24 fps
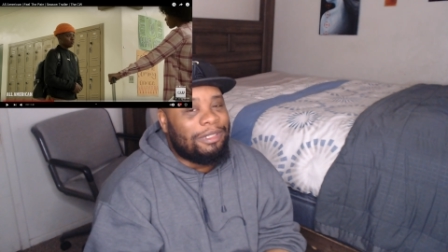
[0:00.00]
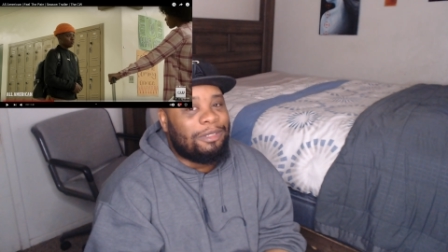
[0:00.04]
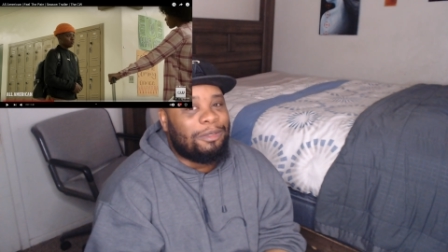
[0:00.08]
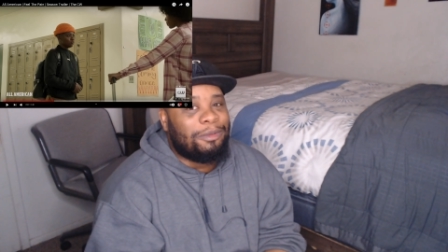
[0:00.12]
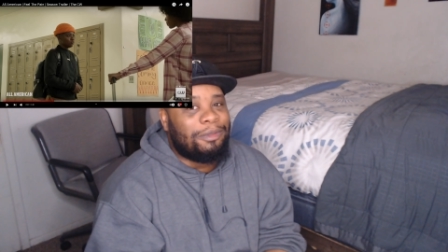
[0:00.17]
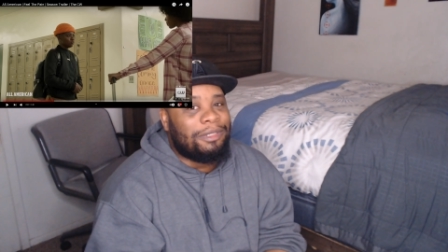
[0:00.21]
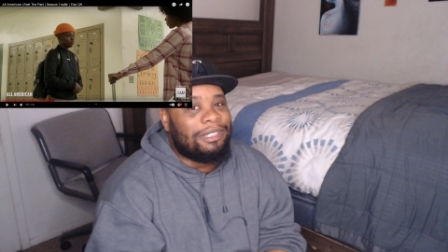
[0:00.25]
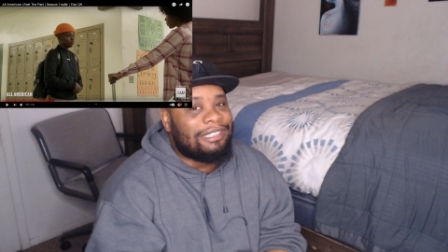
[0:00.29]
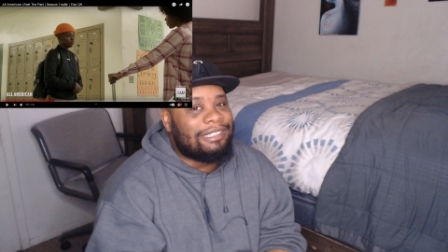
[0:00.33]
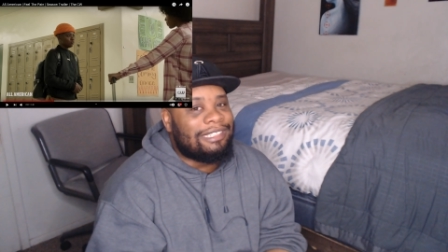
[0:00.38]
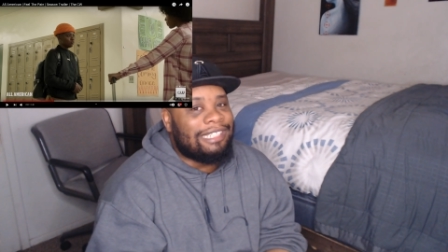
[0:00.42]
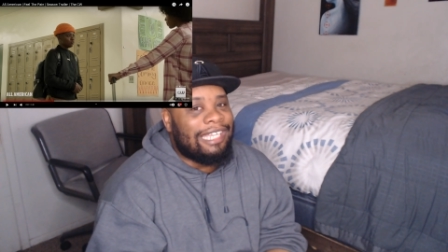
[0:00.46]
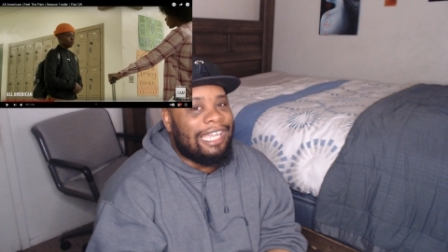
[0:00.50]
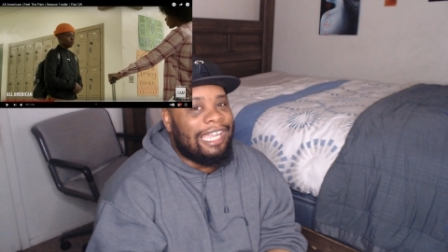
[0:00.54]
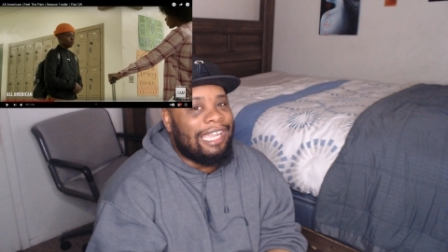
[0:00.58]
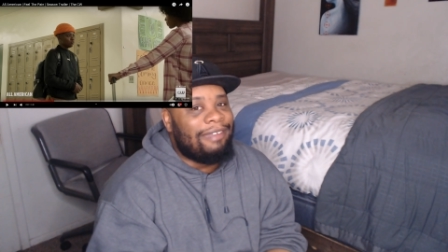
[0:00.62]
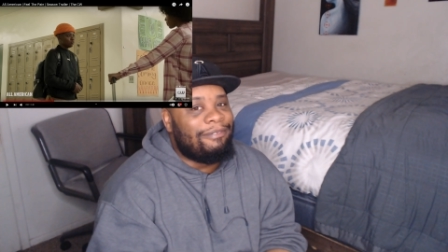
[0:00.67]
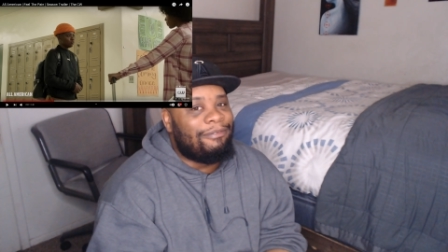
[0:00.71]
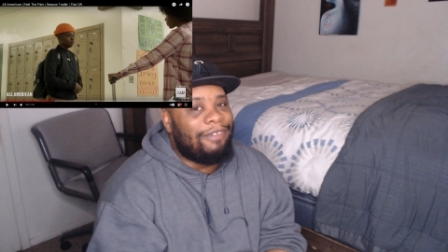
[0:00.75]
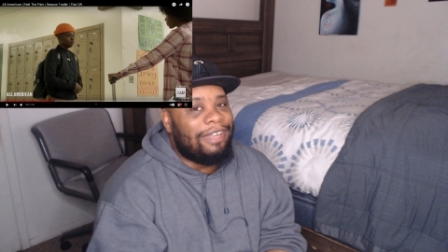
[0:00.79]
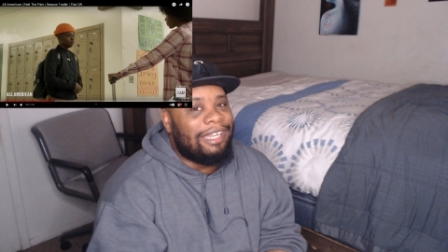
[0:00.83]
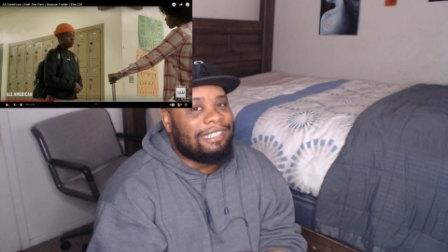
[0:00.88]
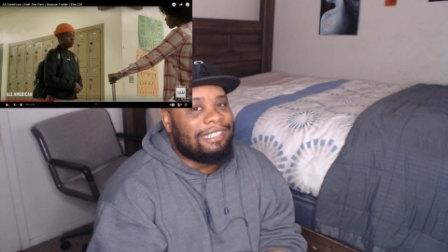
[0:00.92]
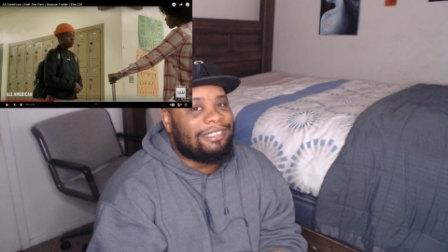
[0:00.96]
doing the same
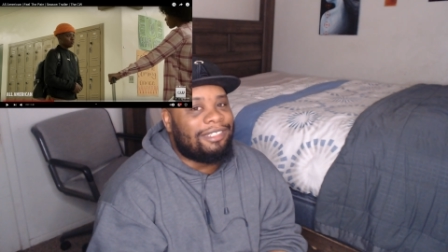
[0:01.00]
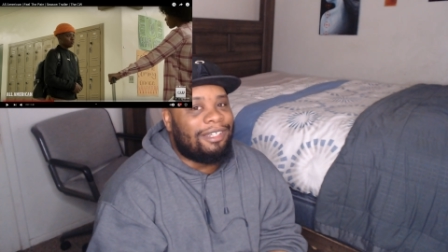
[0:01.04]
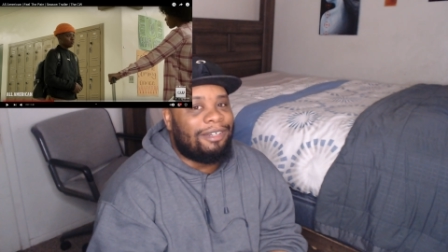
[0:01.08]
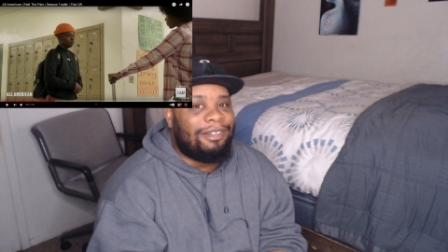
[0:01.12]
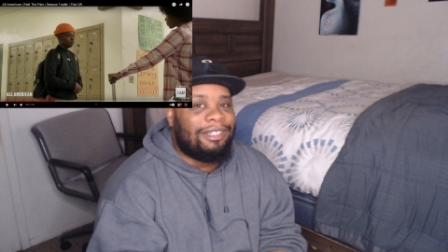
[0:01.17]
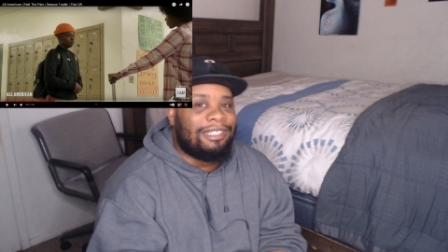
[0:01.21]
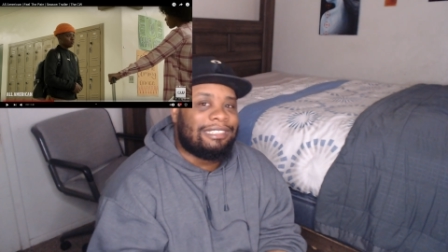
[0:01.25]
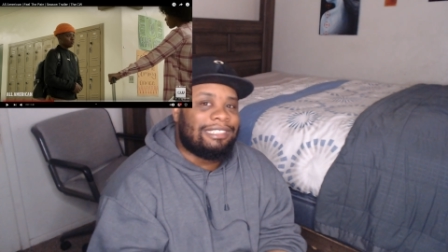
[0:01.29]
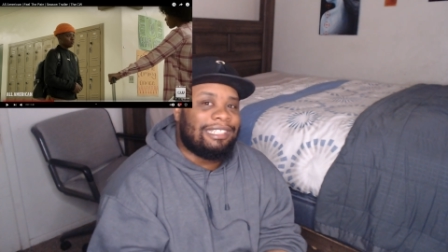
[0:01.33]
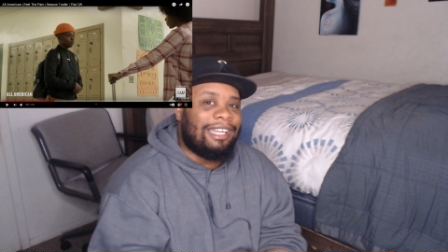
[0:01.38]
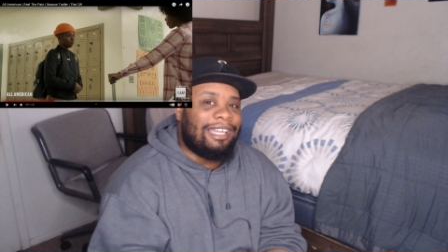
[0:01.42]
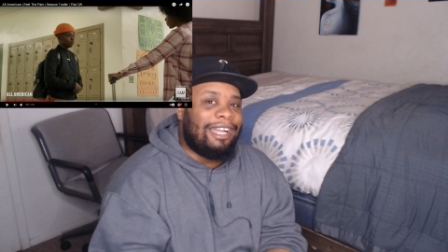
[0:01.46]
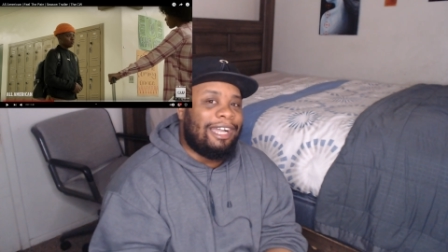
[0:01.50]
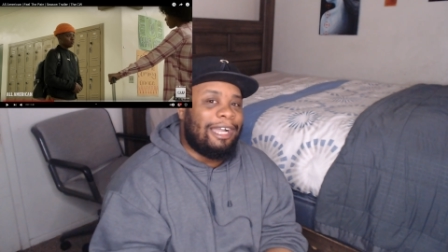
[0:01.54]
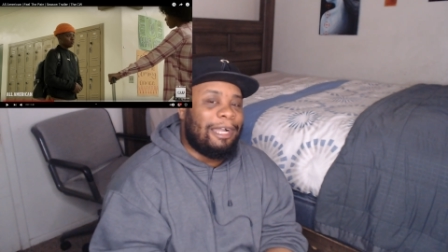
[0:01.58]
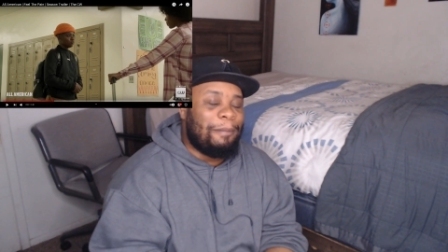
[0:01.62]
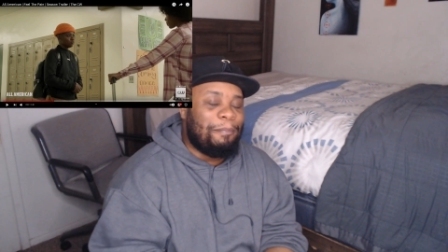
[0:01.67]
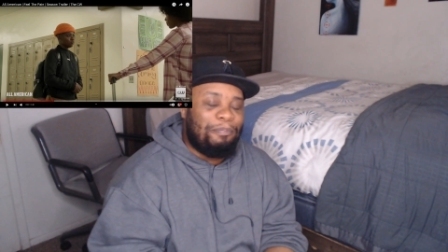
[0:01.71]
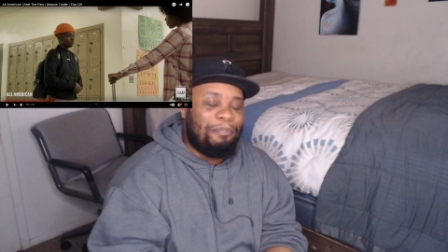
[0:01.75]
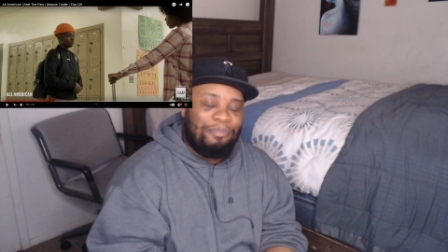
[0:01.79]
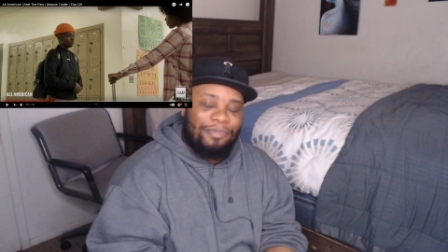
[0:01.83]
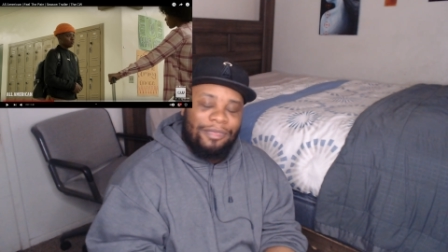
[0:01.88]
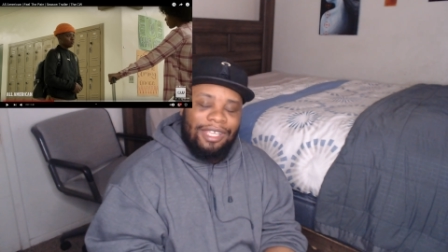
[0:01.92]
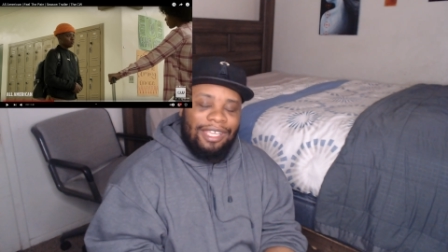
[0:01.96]
face all the time,
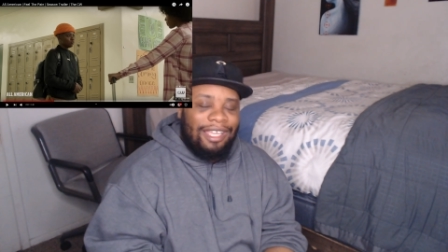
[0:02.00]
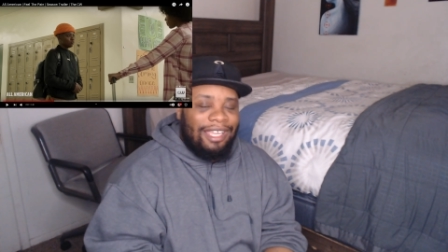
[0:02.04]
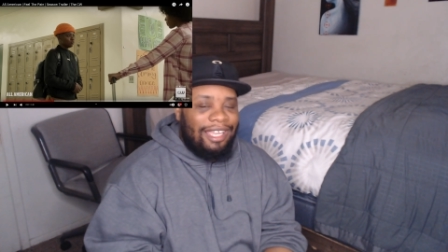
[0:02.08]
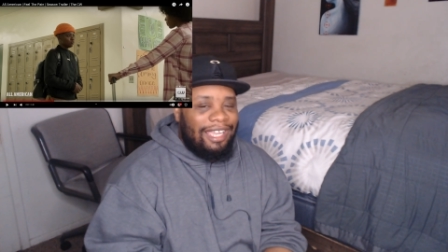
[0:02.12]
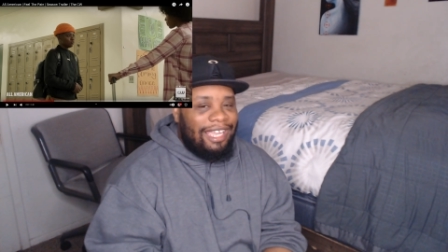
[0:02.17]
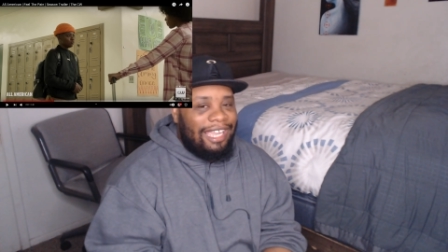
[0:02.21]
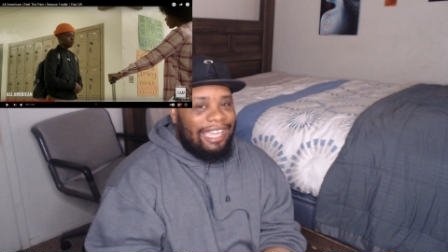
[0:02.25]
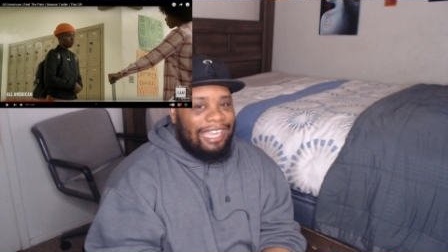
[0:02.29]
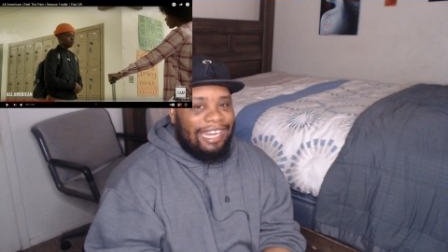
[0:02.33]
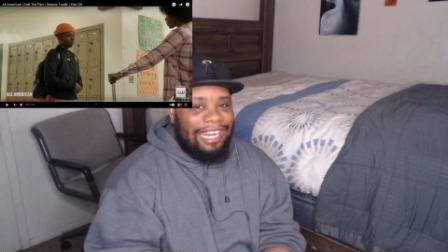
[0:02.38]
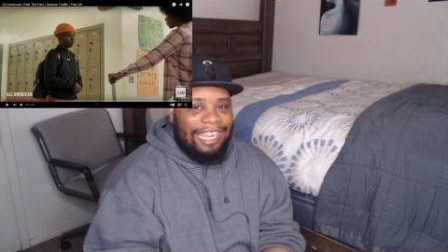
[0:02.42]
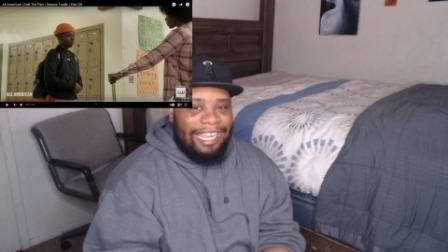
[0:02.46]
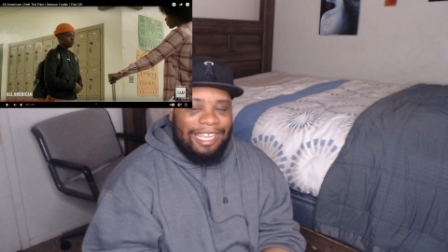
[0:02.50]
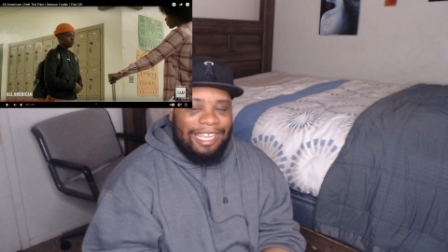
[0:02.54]
and they